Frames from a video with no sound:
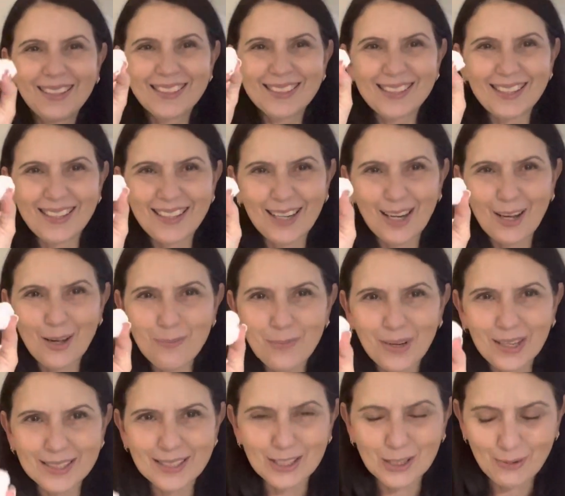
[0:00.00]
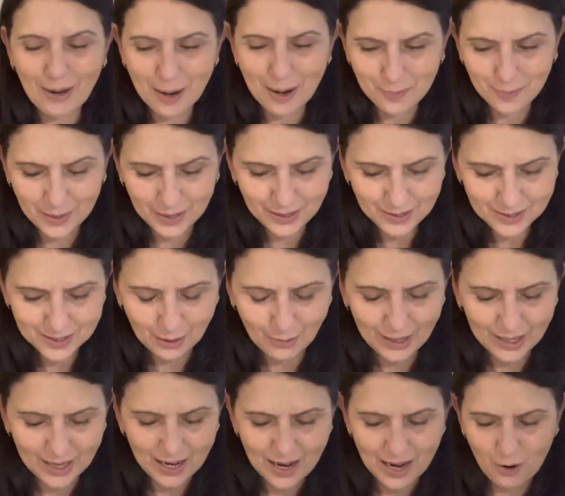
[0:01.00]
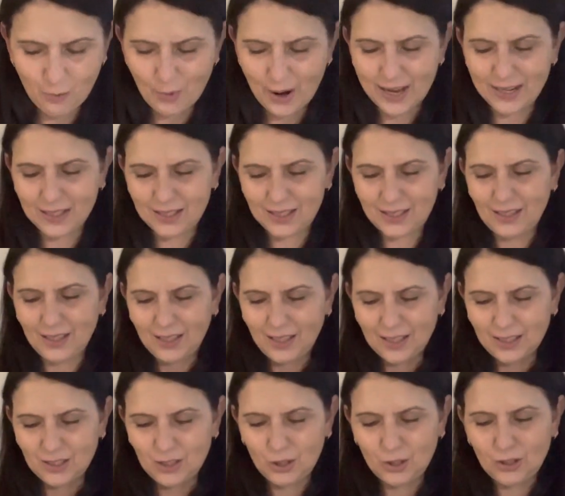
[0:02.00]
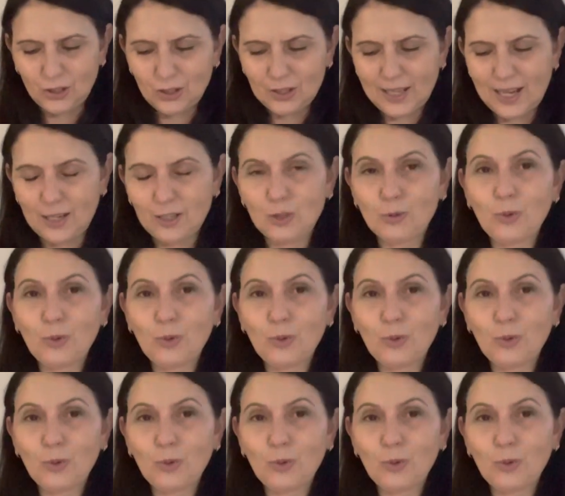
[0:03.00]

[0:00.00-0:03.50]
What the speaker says: you know, my scrap bin. So I can't wait to use that as